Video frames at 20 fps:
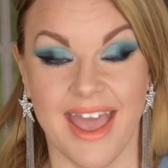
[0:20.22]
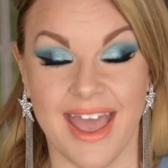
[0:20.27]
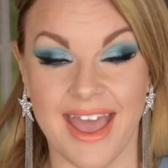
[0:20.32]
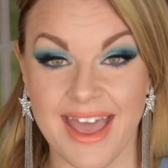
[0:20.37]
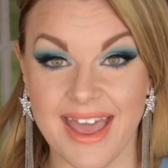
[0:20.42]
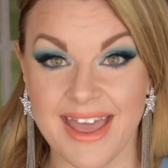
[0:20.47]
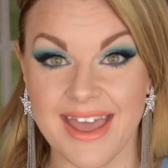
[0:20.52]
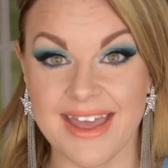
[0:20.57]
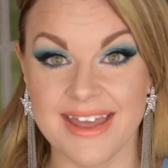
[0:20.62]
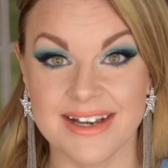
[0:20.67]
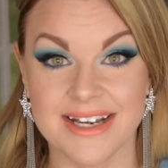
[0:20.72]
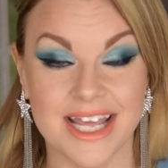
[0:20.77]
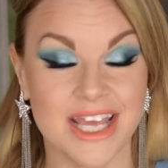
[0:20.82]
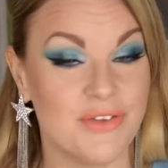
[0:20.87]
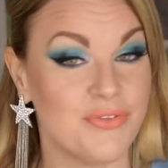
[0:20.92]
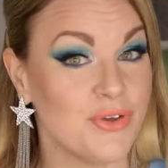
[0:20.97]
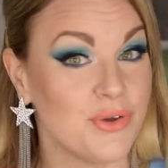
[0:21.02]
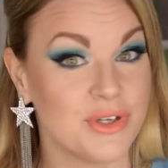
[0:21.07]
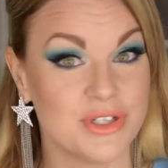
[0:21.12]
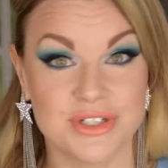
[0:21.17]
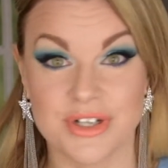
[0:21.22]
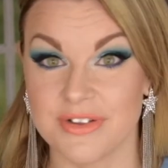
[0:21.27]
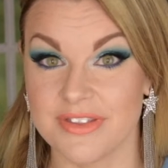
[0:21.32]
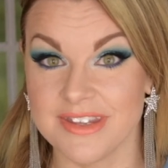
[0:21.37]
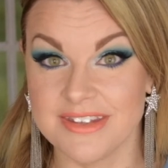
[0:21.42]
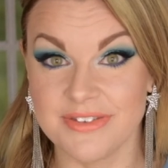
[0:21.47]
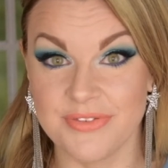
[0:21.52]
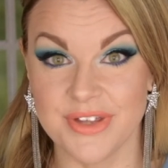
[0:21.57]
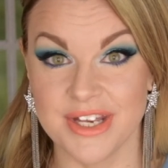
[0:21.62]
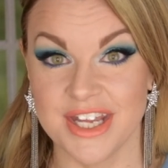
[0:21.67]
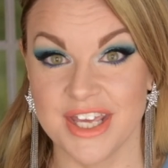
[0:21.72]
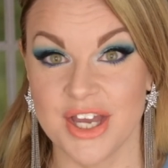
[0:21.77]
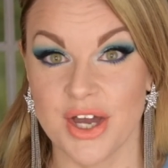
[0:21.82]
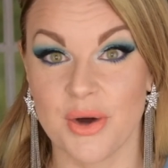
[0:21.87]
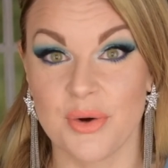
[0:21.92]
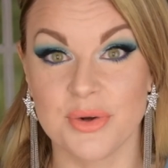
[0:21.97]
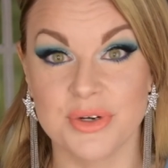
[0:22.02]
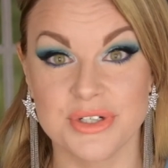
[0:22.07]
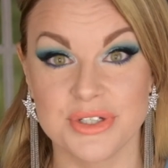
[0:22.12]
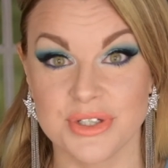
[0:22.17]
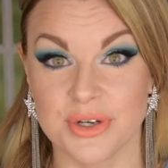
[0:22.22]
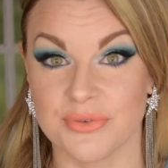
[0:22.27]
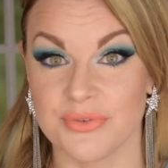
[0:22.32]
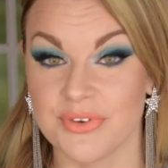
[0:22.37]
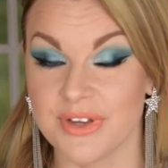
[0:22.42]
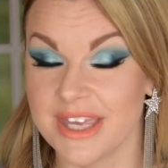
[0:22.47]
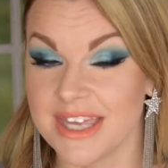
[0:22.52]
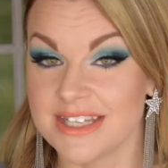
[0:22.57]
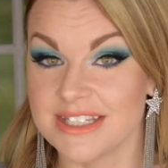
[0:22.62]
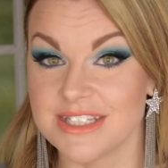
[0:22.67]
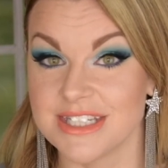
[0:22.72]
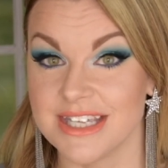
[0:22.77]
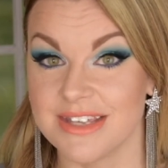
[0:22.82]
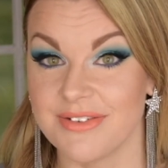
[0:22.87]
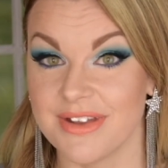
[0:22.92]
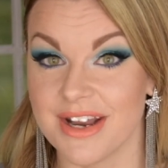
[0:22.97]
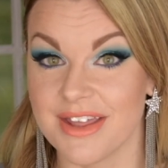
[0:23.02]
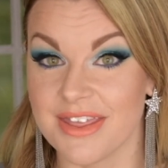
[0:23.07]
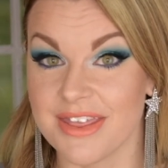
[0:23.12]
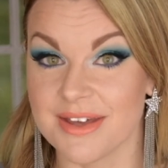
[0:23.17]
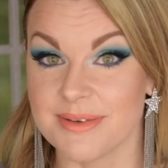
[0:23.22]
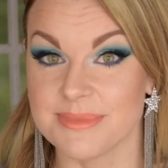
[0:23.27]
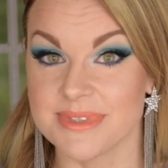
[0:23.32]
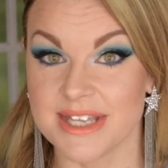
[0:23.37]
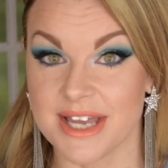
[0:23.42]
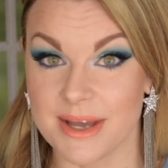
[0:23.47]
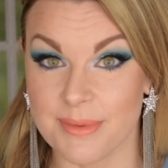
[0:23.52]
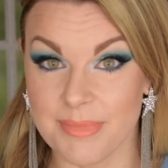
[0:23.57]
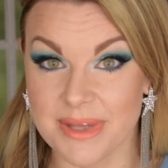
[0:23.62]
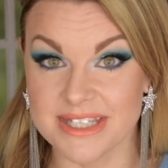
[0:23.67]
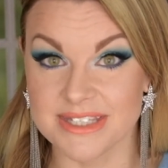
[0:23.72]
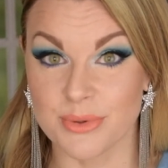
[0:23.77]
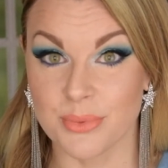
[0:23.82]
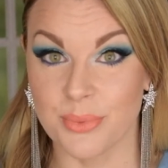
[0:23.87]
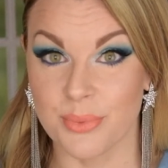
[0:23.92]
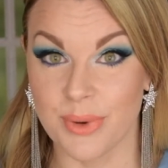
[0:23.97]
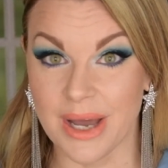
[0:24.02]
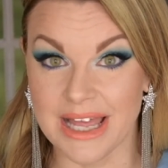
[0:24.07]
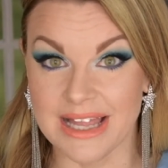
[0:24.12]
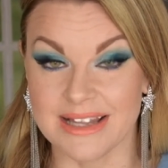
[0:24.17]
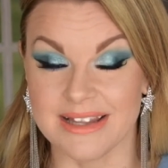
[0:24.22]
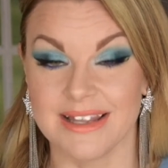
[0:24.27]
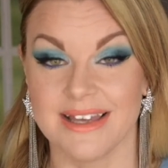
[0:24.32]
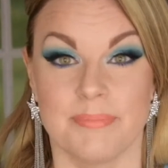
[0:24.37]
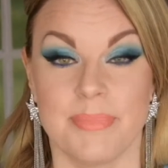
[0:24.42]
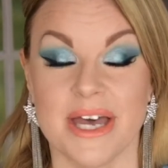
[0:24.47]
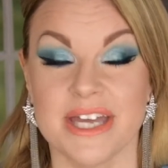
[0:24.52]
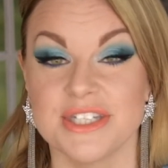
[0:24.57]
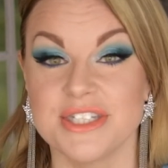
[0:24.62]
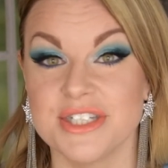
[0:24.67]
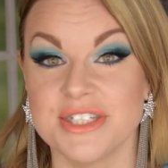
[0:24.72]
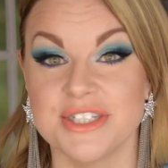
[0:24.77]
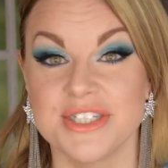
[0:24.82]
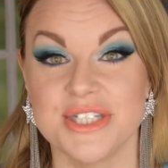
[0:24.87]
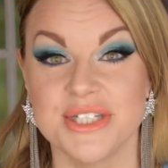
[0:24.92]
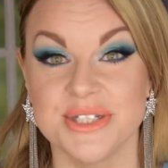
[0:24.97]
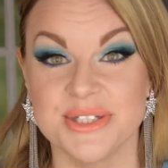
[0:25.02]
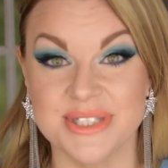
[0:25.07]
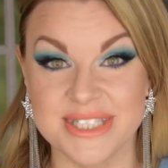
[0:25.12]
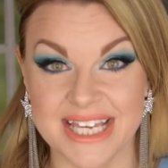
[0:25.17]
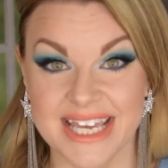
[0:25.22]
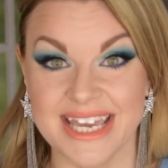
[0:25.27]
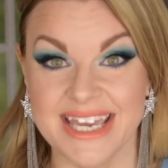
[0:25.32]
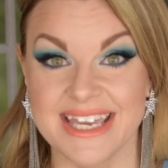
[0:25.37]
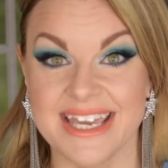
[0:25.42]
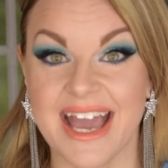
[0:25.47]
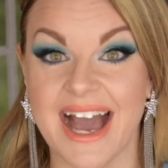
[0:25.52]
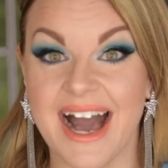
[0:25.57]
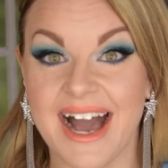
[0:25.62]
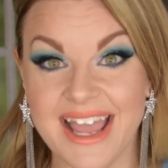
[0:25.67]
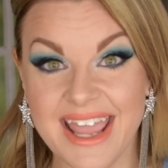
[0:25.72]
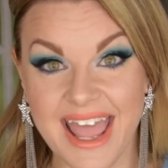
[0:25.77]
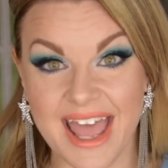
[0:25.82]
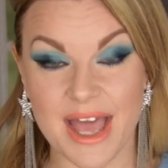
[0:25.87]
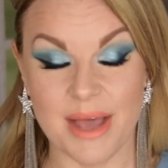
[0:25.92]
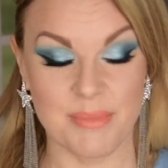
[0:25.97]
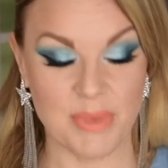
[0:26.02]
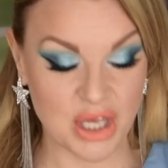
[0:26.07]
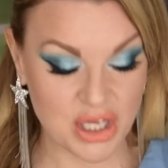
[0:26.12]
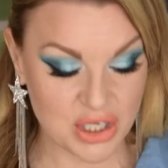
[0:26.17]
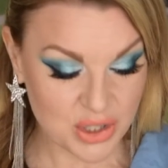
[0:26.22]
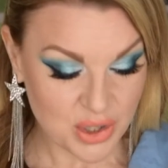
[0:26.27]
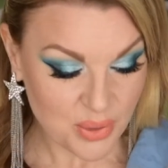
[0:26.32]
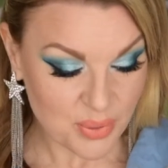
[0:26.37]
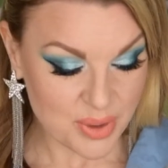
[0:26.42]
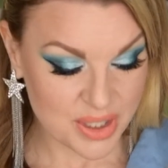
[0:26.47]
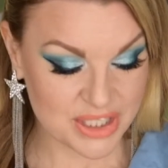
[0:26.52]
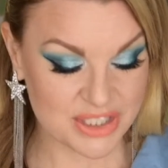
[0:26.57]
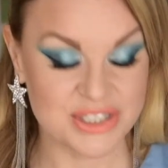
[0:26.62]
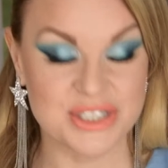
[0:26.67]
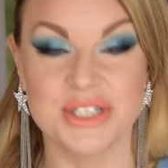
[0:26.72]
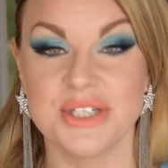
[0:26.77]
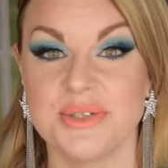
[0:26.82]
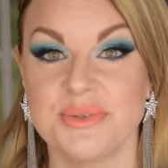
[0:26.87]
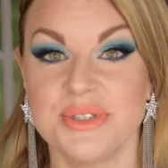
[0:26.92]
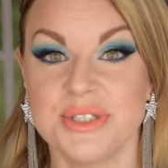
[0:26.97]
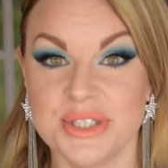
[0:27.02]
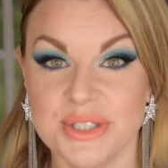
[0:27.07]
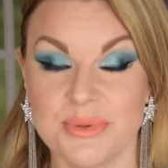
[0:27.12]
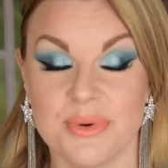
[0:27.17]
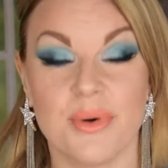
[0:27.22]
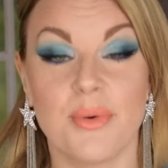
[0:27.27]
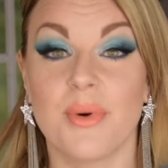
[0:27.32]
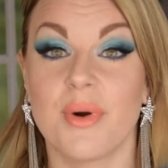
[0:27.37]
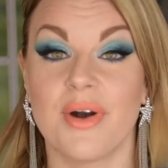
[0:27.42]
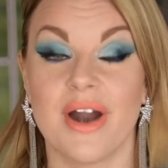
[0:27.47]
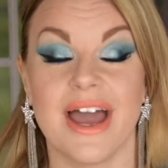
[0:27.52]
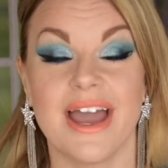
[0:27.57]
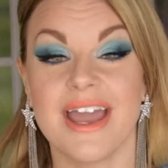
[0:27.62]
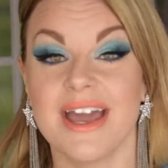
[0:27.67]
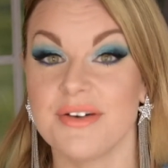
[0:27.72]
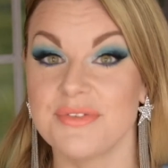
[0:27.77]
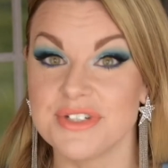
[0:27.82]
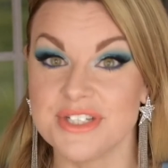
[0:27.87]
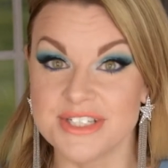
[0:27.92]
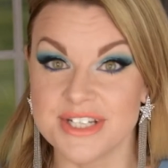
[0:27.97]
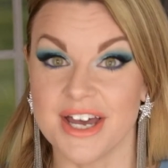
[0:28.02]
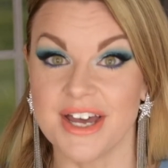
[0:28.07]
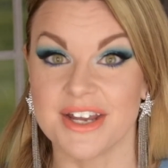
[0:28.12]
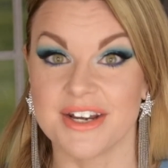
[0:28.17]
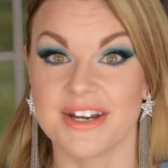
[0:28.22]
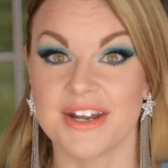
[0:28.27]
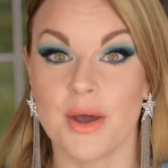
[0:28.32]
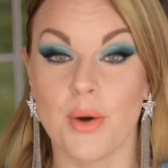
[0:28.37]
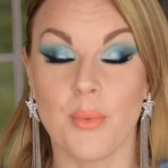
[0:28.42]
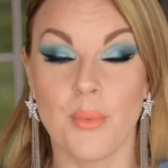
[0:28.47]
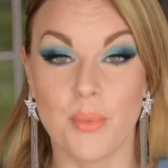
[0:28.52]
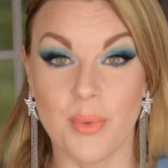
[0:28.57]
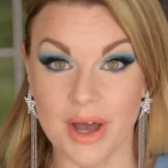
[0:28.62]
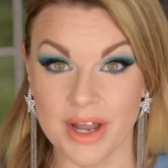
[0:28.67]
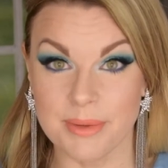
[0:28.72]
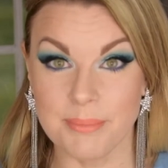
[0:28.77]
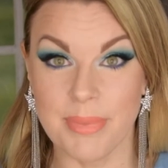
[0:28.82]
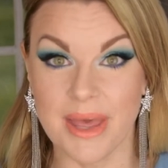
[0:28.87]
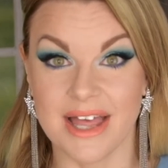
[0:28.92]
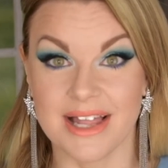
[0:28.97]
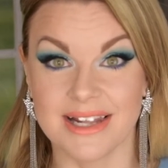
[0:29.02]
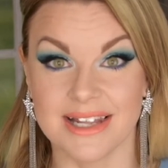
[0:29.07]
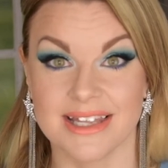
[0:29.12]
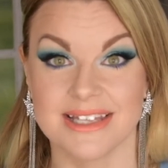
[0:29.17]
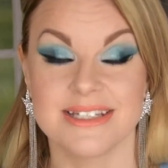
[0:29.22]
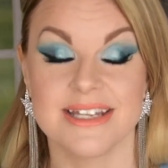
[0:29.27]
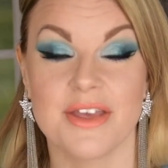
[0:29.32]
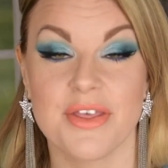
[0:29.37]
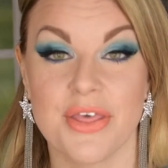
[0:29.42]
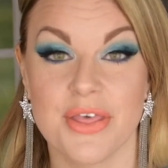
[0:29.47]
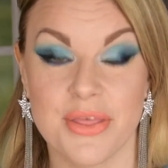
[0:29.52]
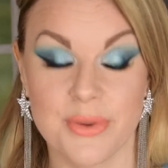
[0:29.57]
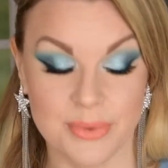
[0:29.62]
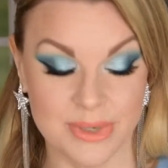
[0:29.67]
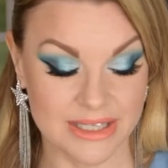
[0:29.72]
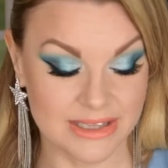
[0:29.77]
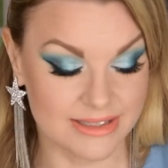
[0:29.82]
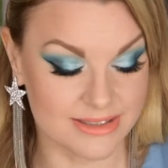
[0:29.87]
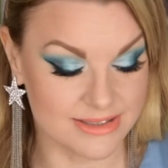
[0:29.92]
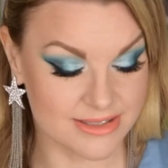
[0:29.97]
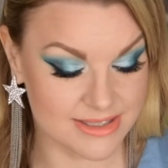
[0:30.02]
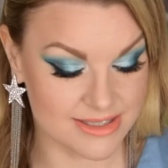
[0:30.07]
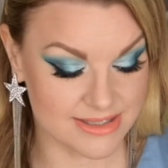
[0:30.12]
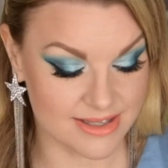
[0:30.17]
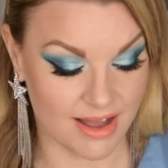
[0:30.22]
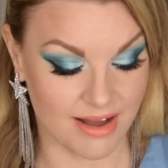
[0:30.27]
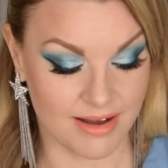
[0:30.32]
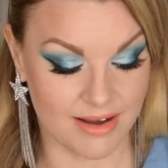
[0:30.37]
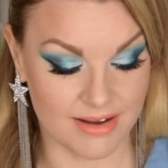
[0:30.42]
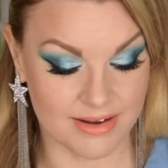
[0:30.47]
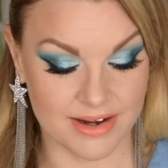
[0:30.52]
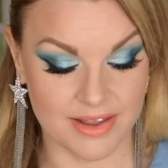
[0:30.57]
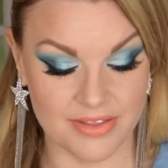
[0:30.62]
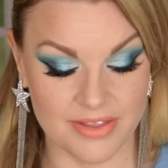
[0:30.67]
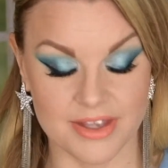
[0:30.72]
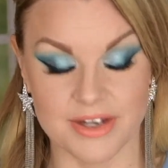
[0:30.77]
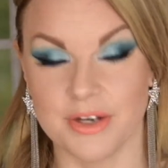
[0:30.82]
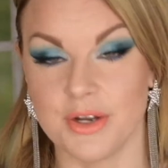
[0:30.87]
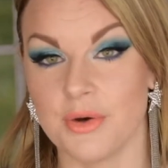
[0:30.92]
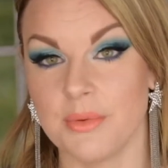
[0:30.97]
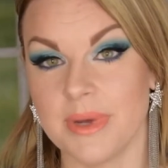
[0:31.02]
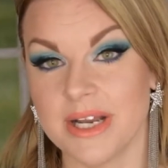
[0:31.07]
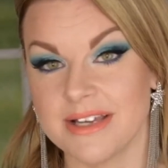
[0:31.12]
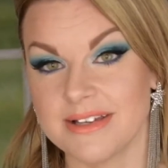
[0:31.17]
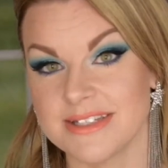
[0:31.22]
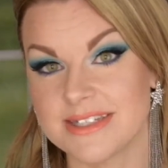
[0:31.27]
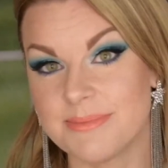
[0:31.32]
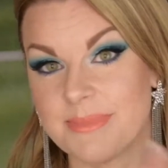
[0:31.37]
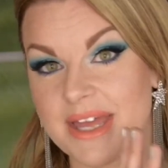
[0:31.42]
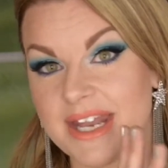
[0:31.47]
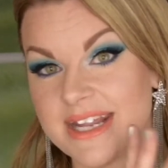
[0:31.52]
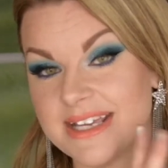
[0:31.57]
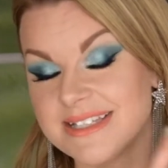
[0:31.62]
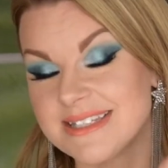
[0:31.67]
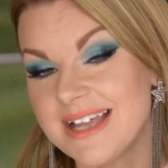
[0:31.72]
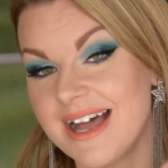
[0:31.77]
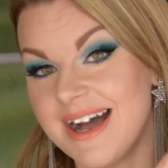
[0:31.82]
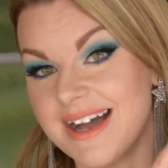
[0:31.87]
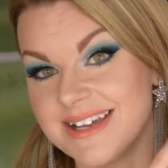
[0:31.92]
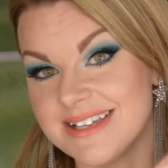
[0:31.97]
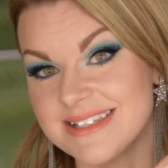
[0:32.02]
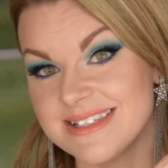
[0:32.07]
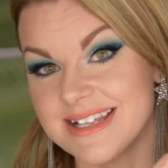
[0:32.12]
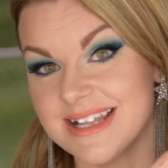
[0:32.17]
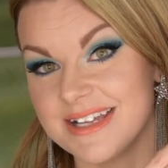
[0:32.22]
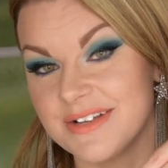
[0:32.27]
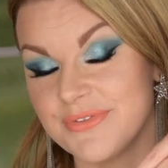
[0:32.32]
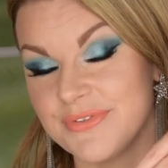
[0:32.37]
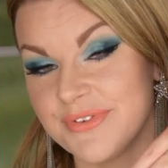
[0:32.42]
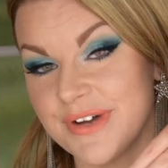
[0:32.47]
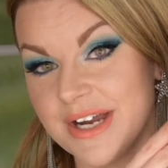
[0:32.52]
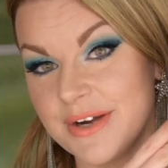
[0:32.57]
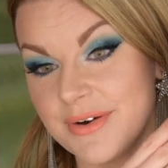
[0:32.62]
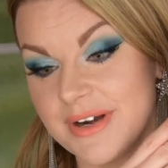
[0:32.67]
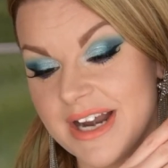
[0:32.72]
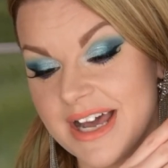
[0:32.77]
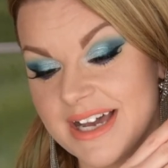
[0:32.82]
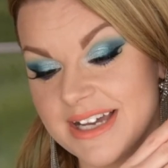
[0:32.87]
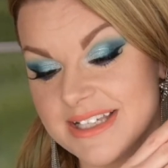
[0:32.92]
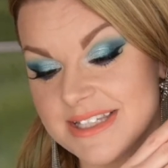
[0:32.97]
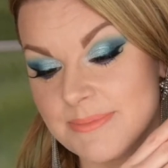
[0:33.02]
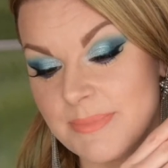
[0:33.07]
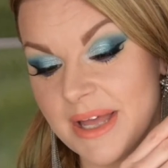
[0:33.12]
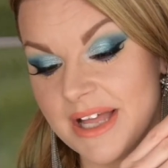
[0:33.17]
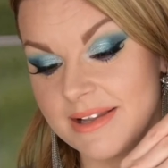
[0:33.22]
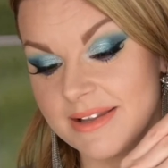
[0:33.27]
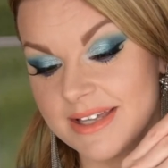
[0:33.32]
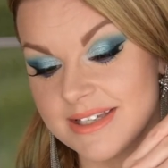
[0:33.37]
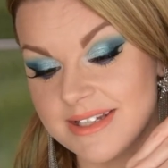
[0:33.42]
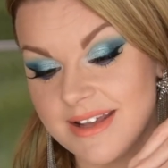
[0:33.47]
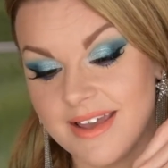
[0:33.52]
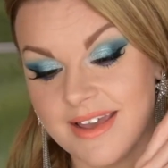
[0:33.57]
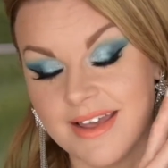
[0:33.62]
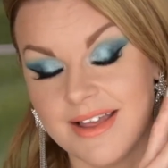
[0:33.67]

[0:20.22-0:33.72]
And if you enjoyed this video, don't forget to give it a thumbs up as well. But today I am going to do, or I have done, one palette, 3 looks on the Nomad Cosmetics Iceland Fire and Ice palette.